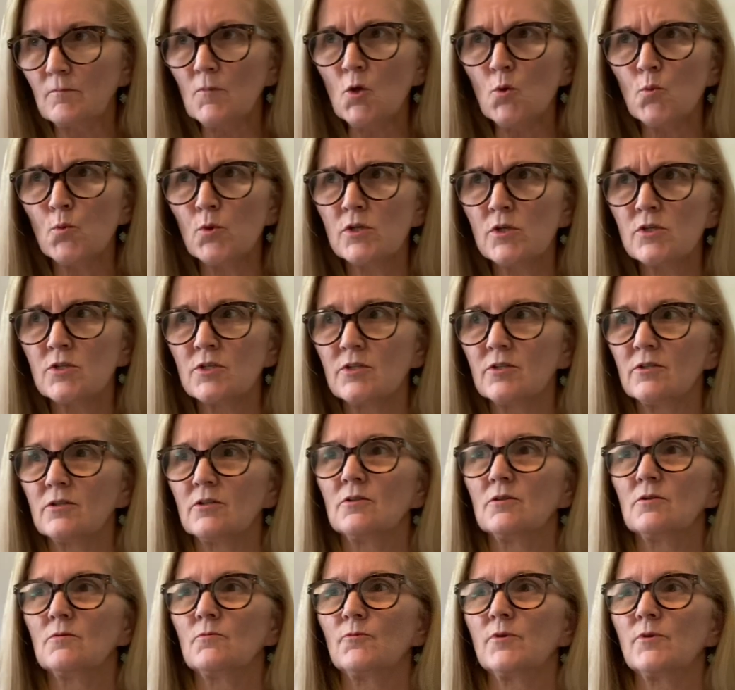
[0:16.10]
we
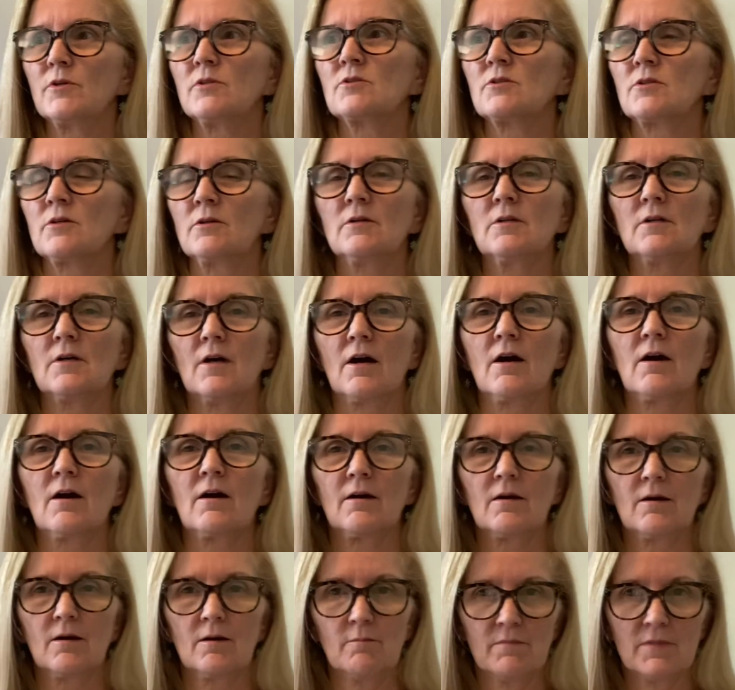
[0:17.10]
still
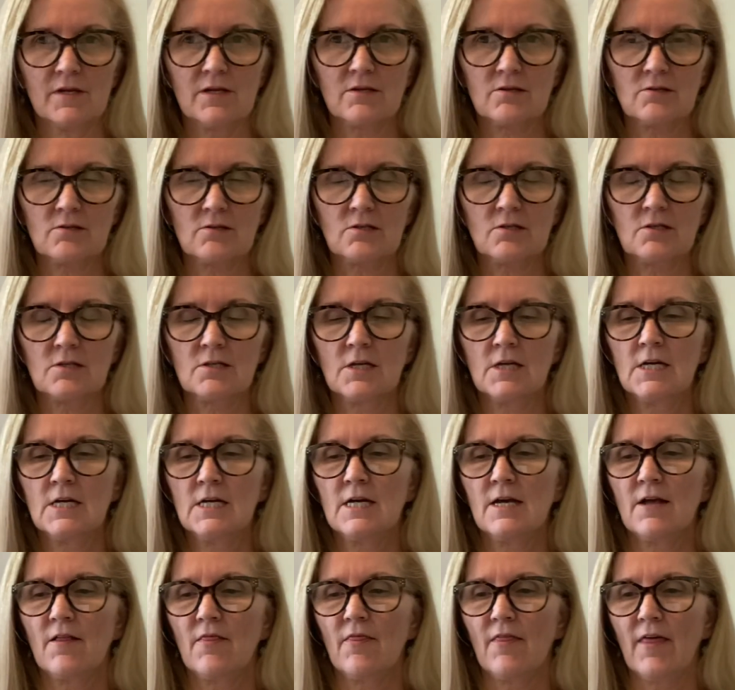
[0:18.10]
are amidst
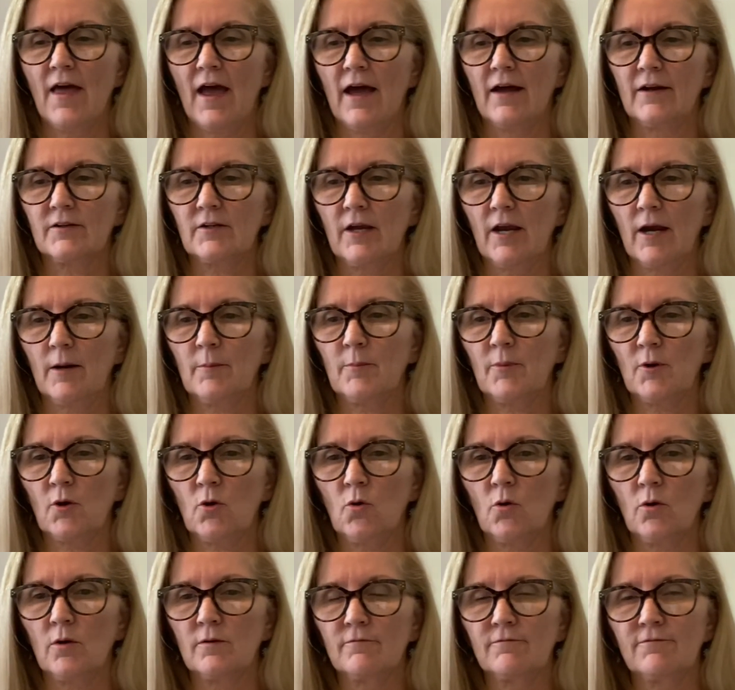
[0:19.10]
that
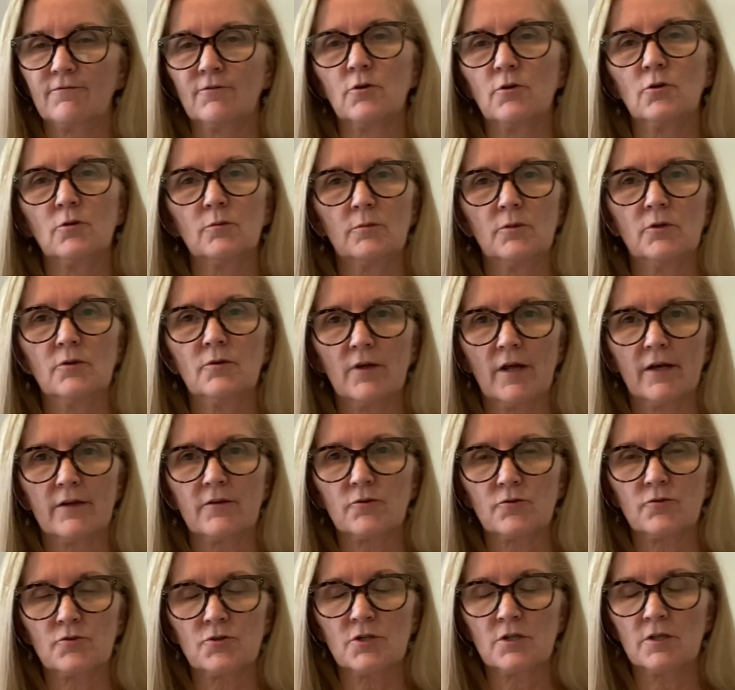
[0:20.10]
Capricorn full moon
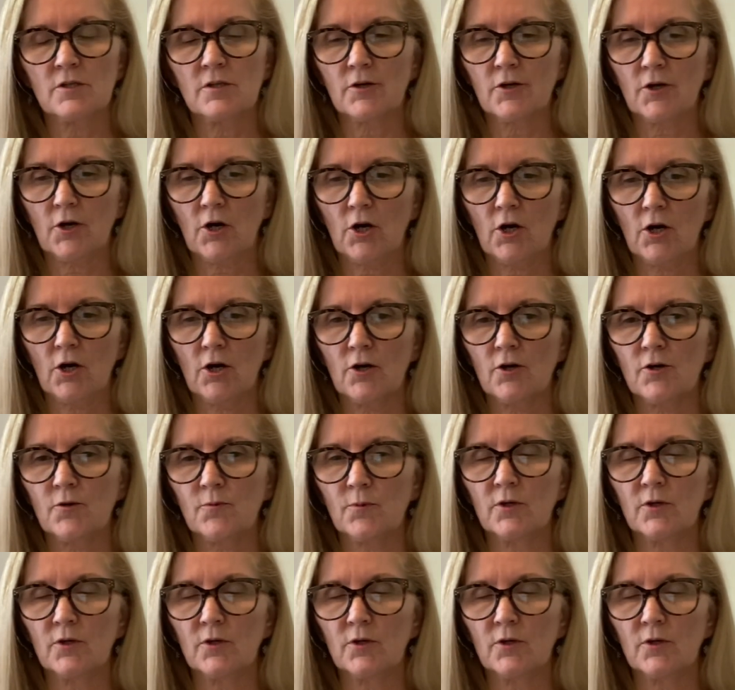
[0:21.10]
energy that occurred.